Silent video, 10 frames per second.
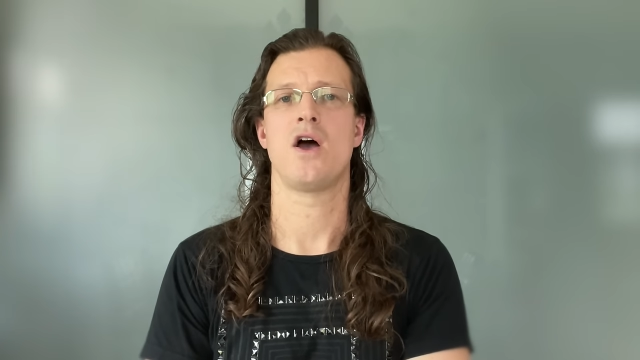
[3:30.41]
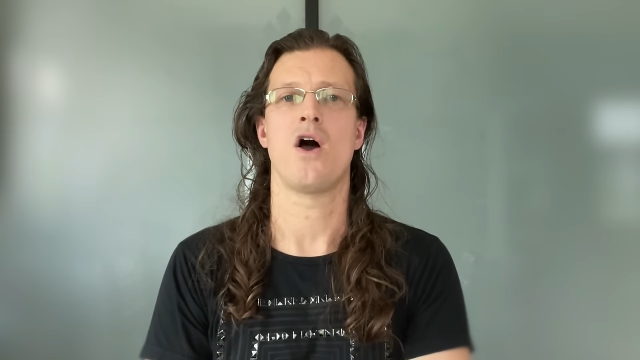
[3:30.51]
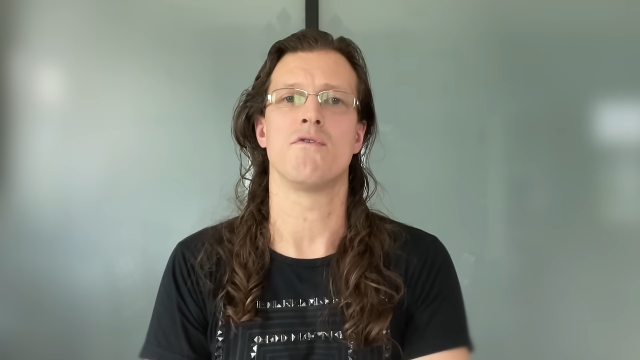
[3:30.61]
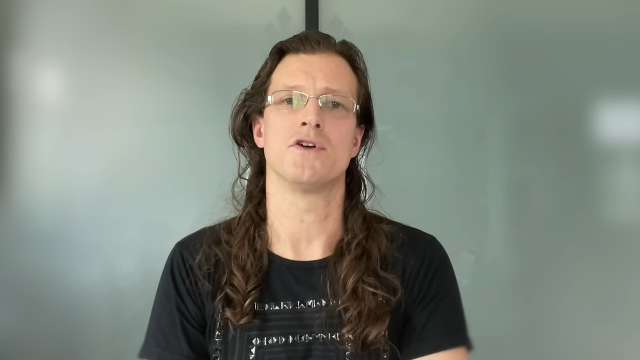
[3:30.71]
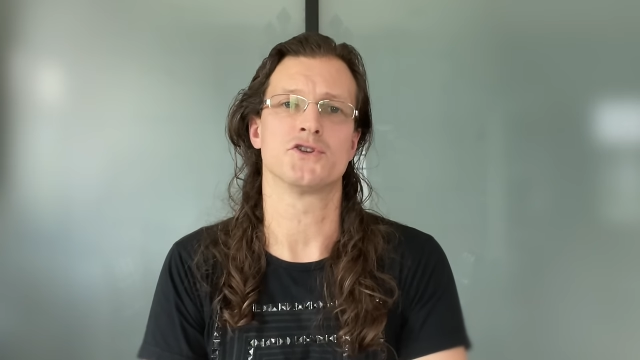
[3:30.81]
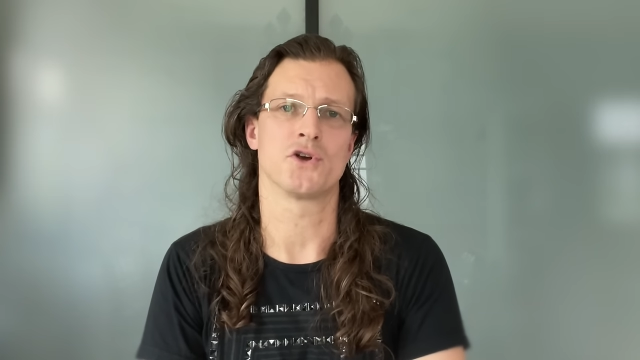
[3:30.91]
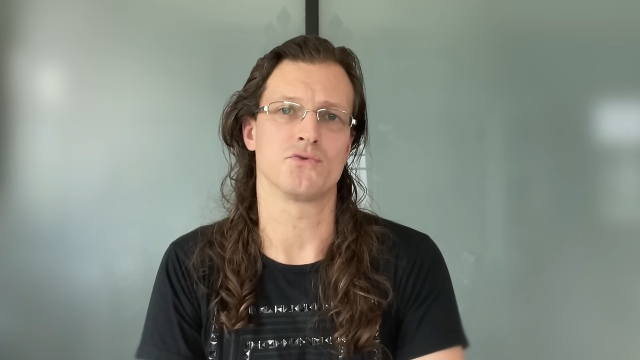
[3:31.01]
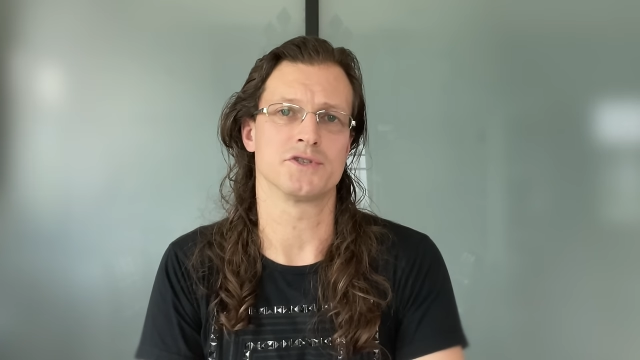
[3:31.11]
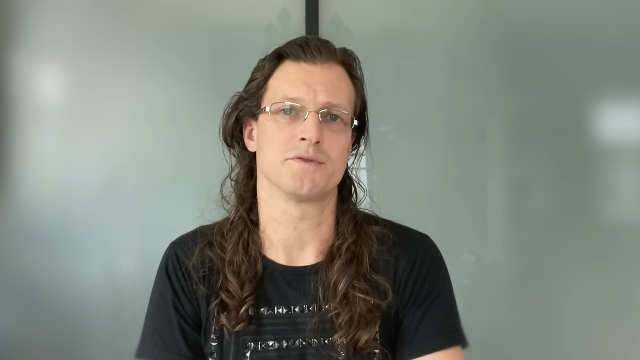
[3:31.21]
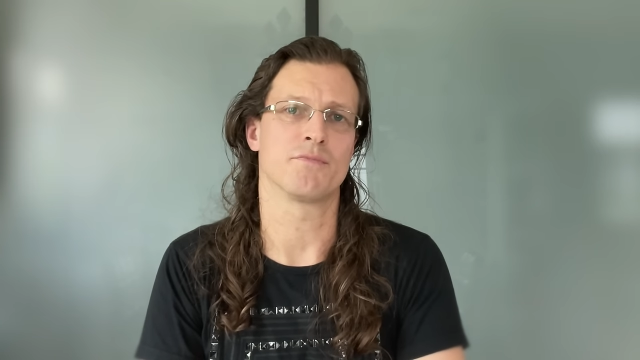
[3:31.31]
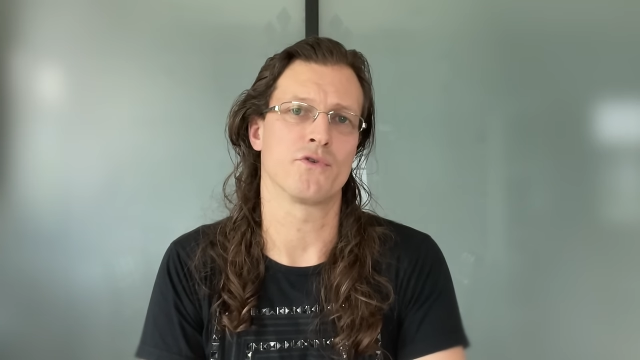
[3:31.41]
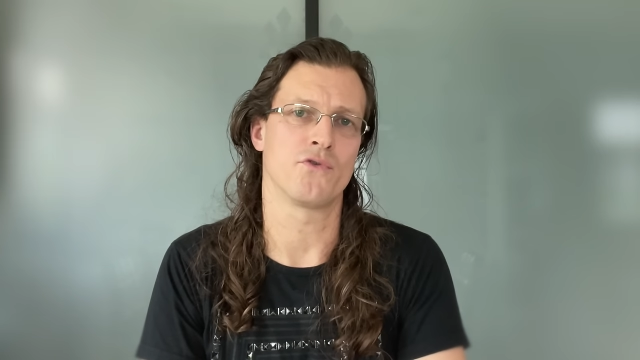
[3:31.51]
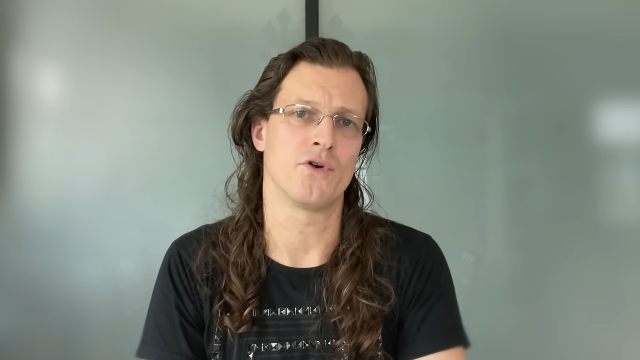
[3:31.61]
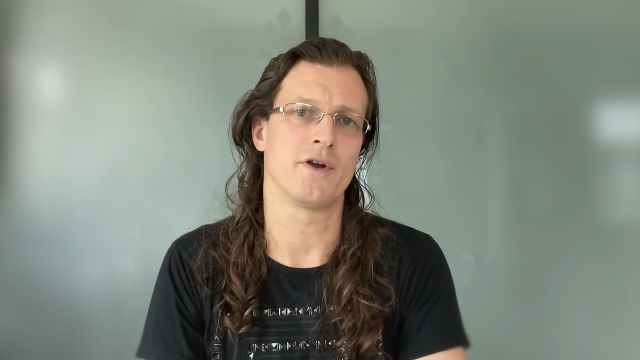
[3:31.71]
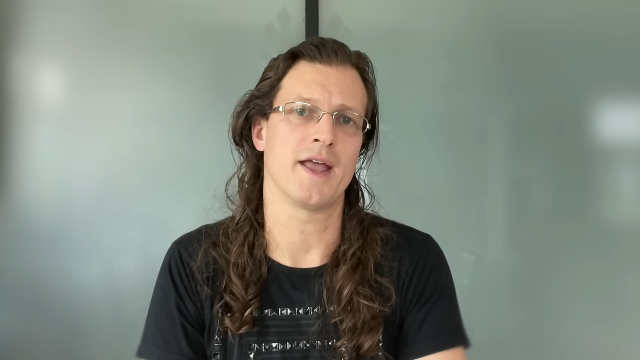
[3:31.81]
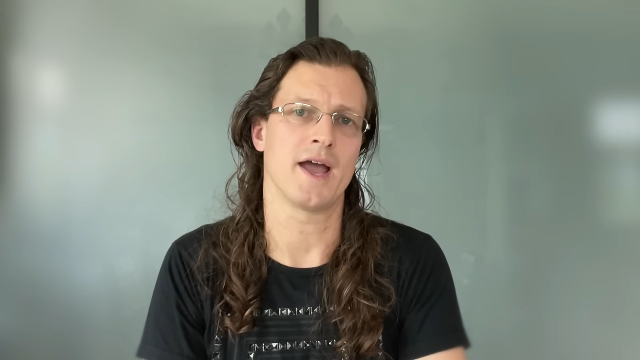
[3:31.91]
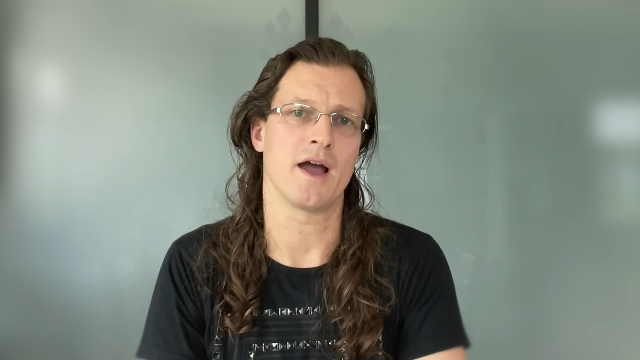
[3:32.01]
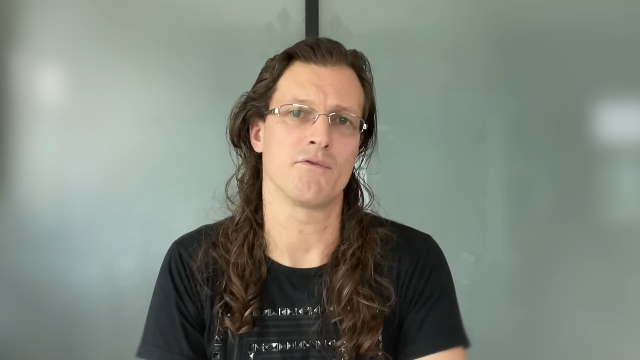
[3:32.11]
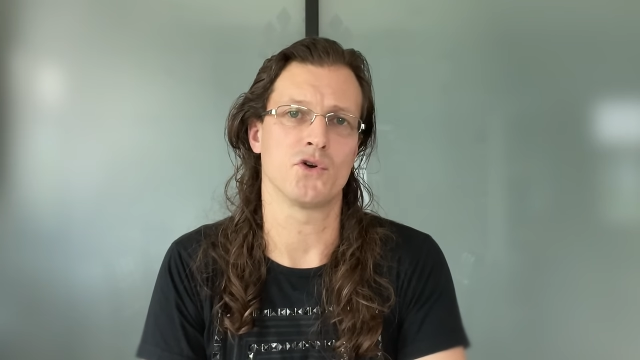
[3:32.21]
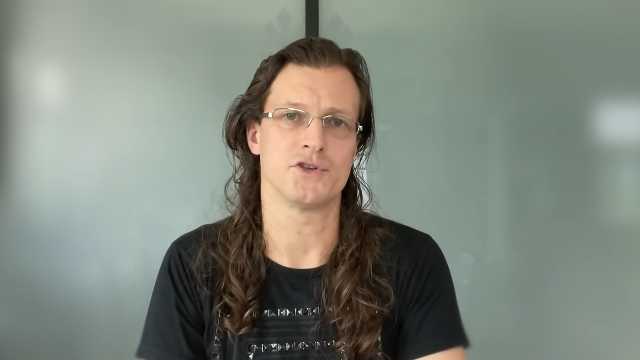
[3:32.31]
of the chosen preferred A
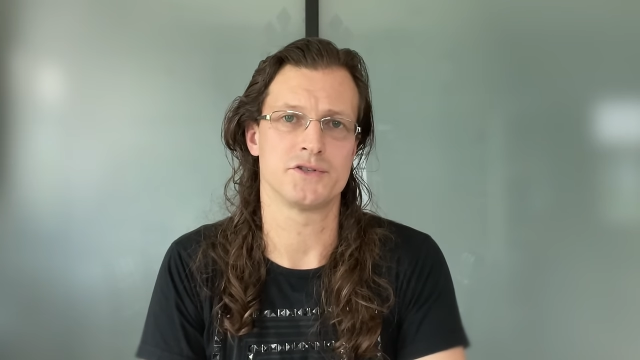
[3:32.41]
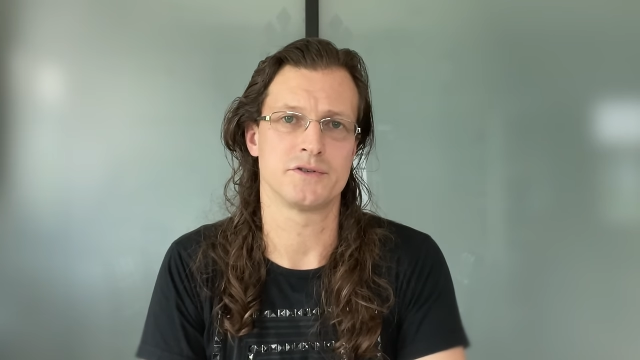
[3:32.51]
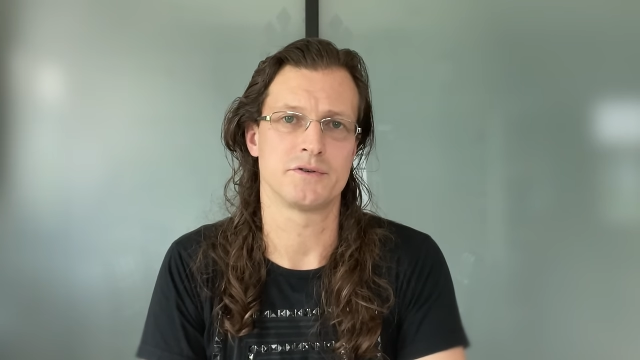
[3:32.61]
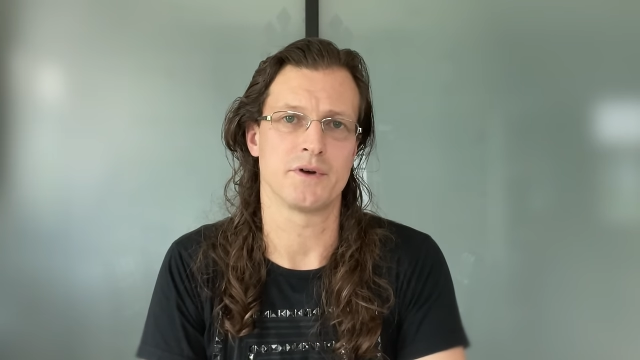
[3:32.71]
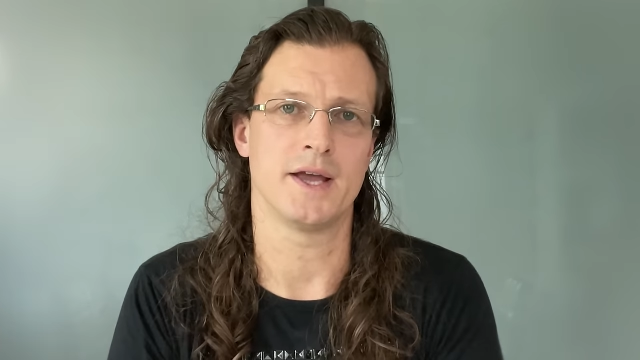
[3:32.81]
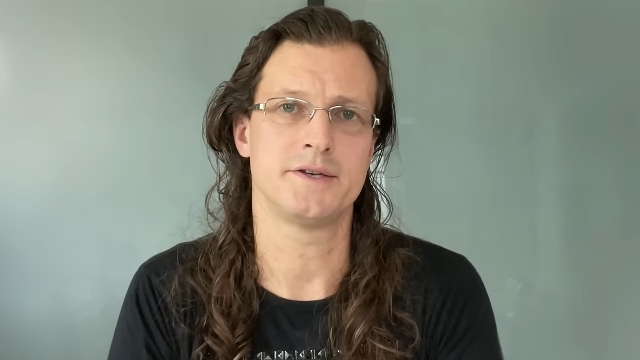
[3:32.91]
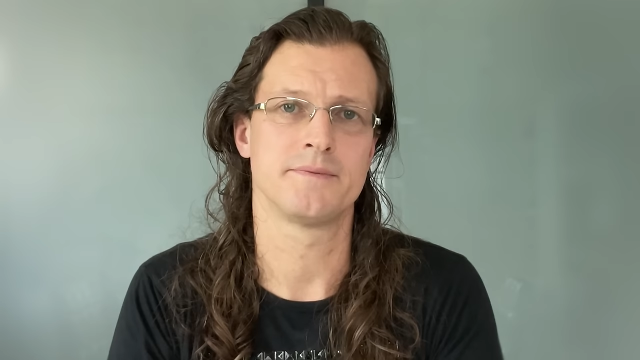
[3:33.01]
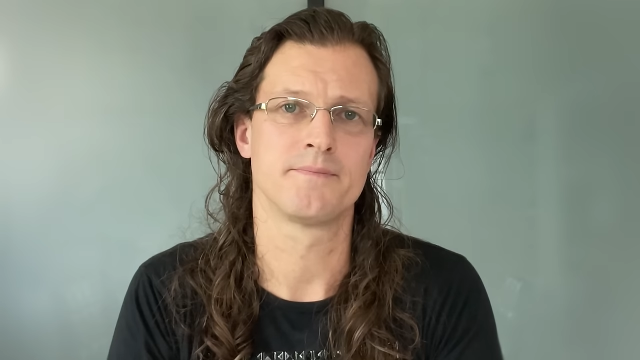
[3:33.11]
I voice, right?